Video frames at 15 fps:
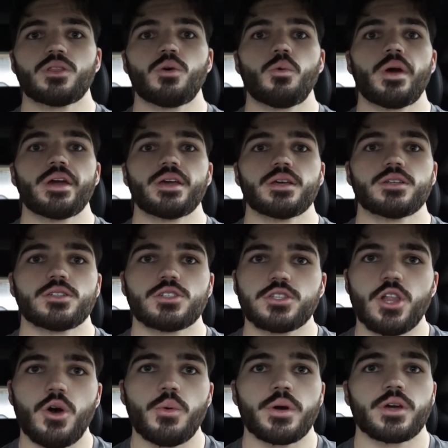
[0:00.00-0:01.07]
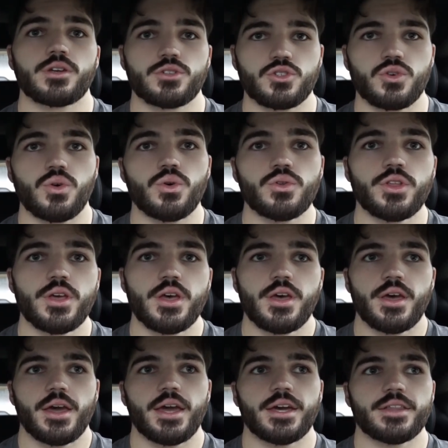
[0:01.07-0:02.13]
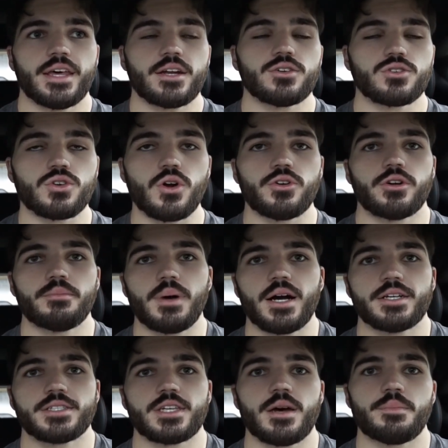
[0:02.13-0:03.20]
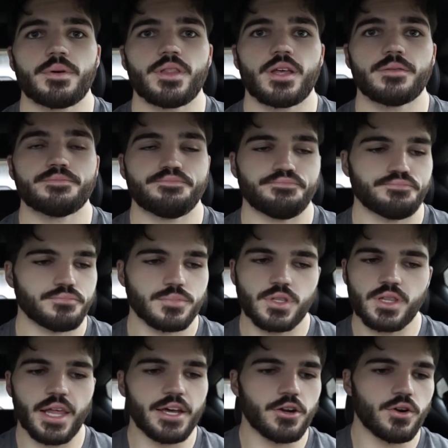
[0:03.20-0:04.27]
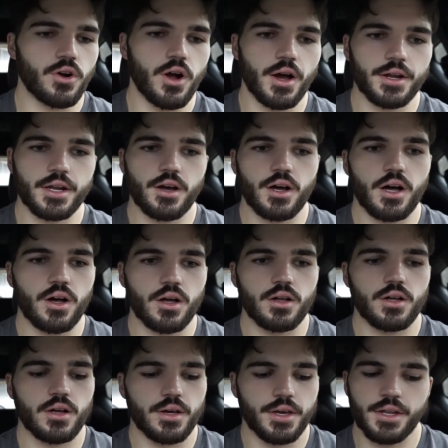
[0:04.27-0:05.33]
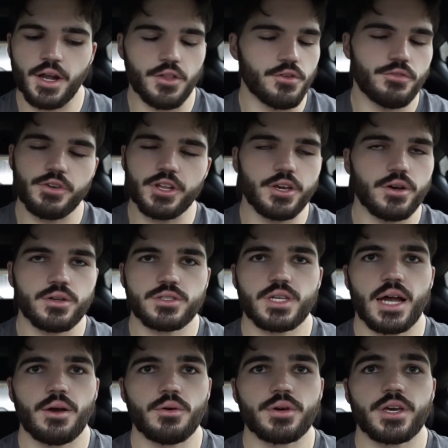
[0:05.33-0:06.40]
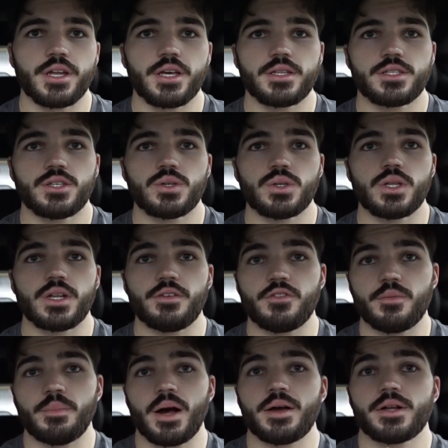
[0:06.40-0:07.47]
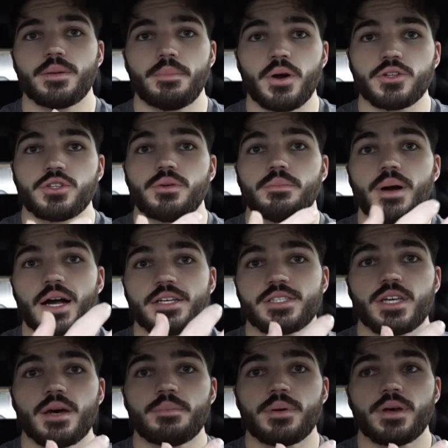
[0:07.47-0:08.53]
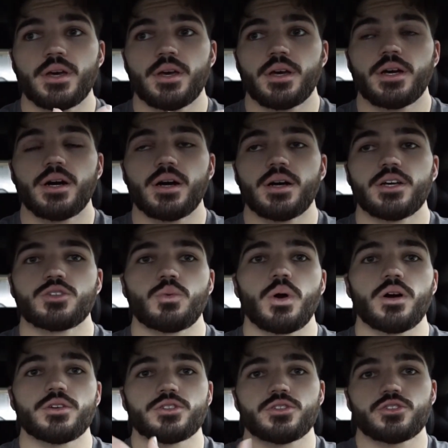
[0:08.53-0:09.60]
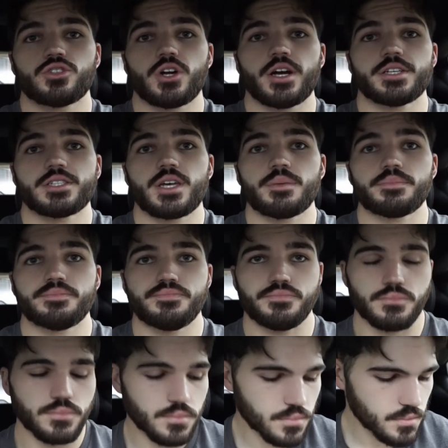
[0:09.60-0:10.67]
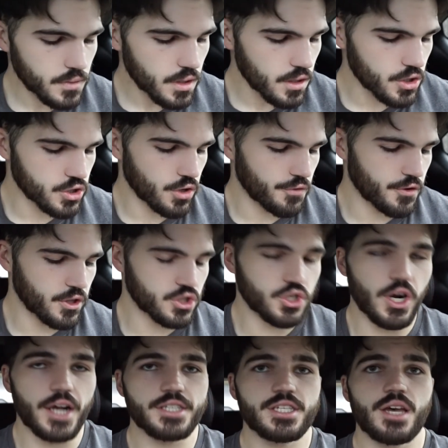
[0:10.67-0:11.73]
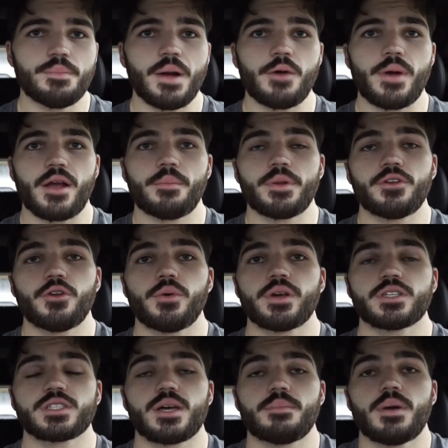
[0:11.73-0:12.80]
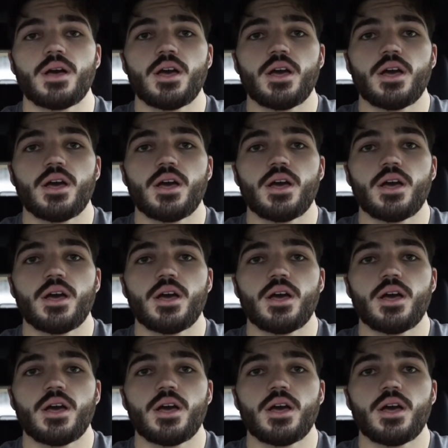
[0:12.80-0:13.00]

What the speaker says: the weight slow and controlled, and that'll grow your bicep. And then later on in other videos, I will get into the different parts of your bicep as well as your tricep. So for the tricep, I recommend doing some